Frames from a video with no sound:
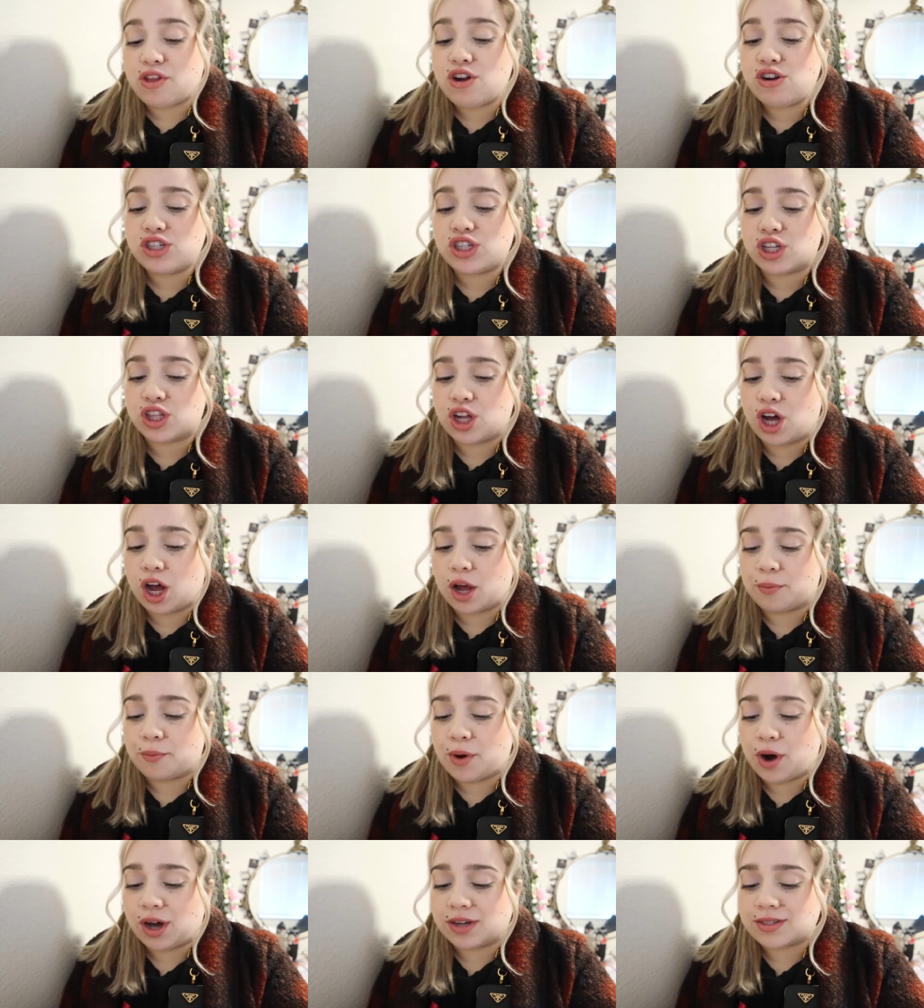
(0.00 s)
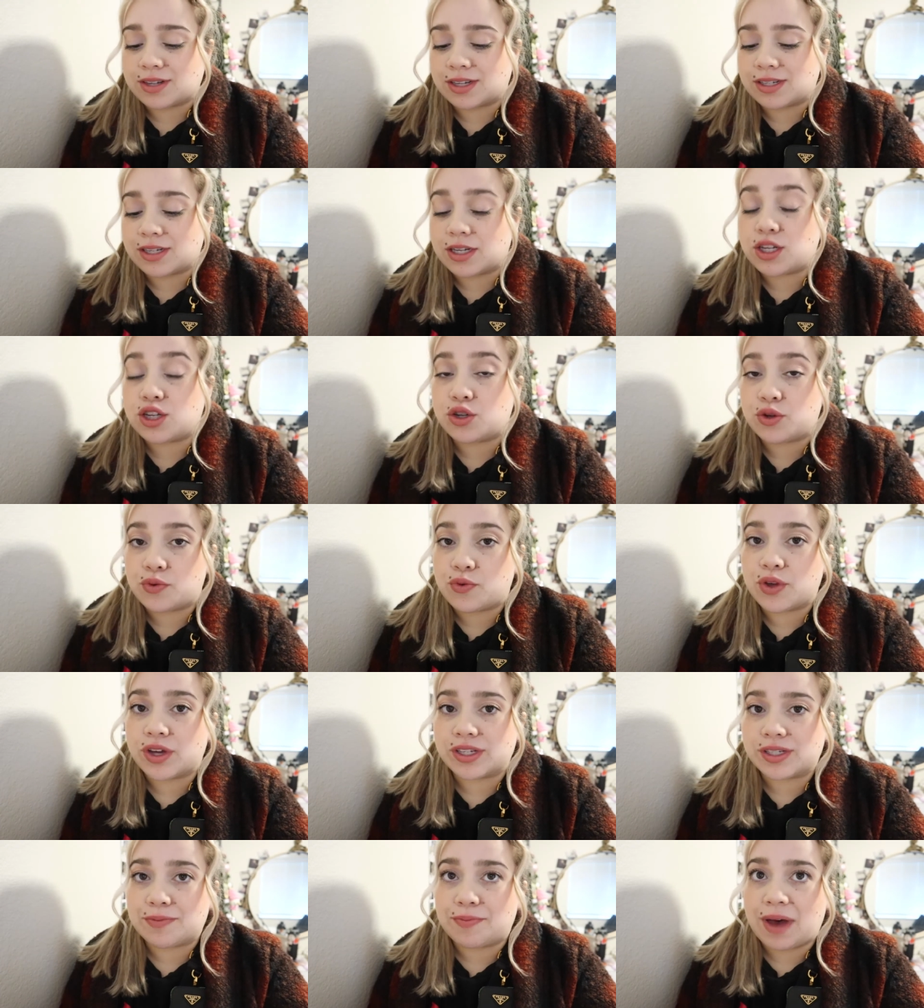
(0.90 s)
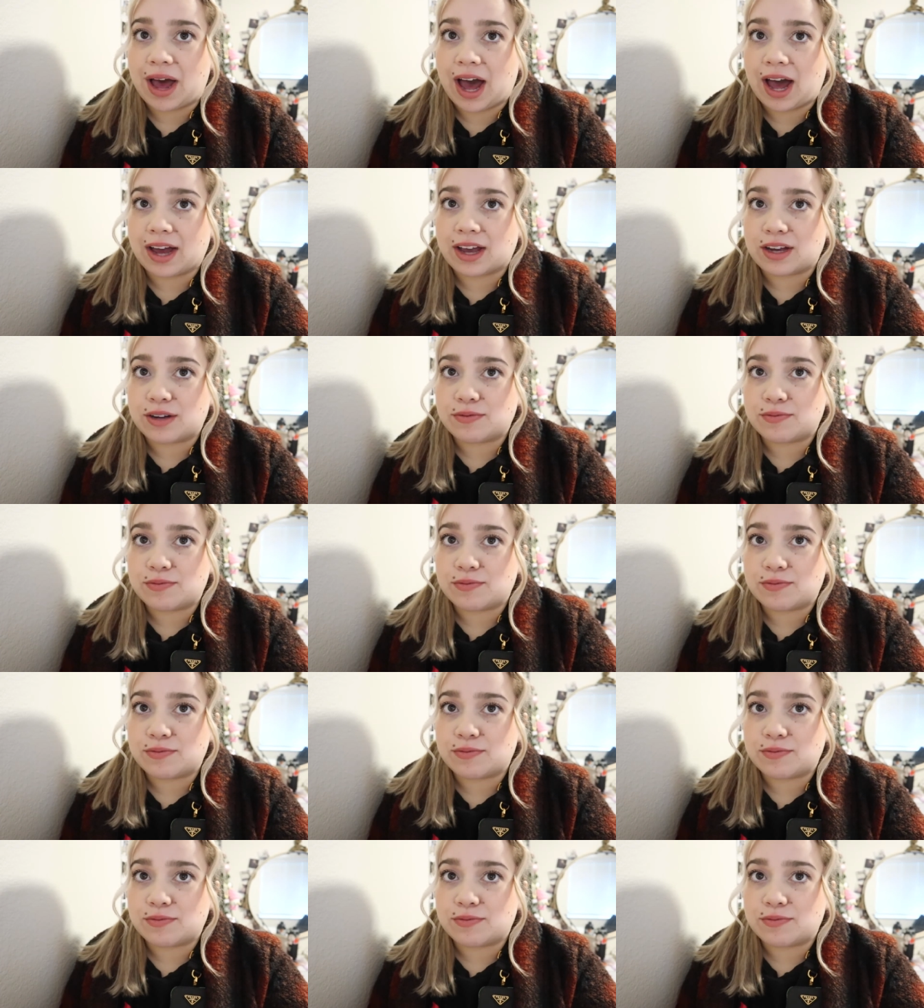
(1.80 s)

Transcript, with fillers: there's a long process to this bat.